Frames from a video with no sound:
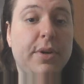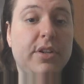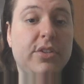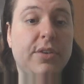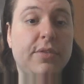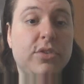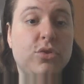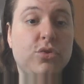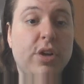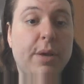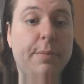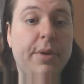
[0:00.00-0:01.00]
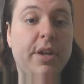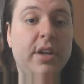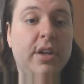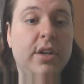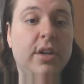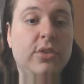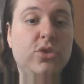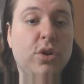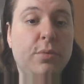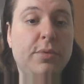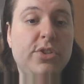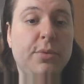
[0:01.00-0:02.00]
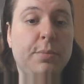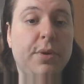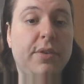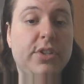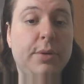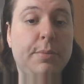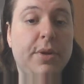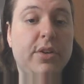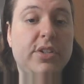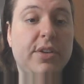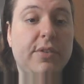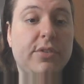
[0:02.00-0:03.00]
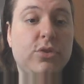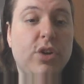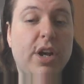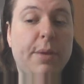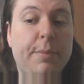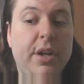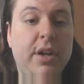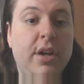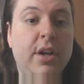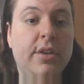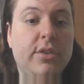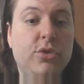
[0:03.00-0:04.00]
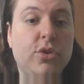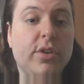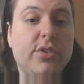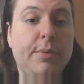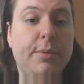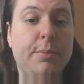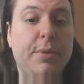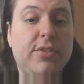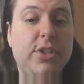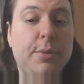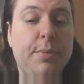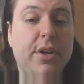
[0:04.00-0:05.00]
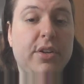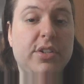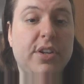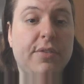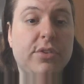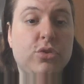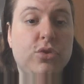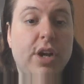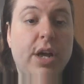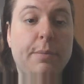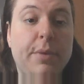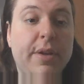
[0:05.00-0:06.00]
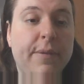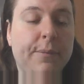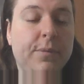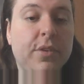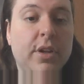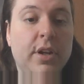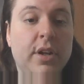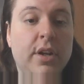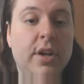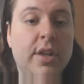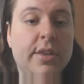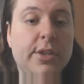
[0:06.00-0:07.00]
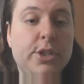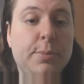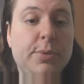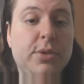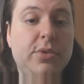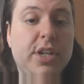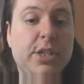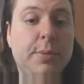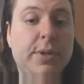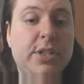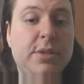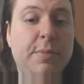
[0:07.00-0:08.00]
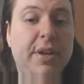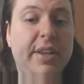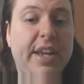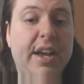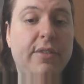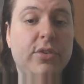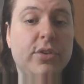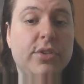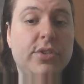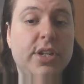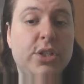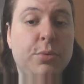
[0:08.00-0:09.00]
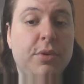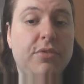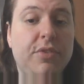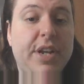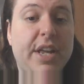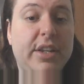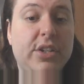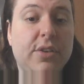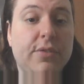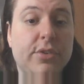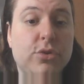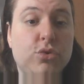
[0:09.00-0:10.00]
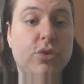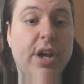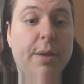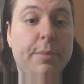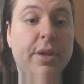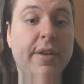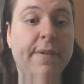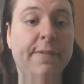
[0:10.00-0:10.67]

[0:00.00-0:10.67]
appeared in Devil's Trap. John Winchester previously appeared in Devil's Trap. The Trucker Demon previously appeared in Devil's Trap. This episode takes place immediately after the season 1 finale, Devil's Trap.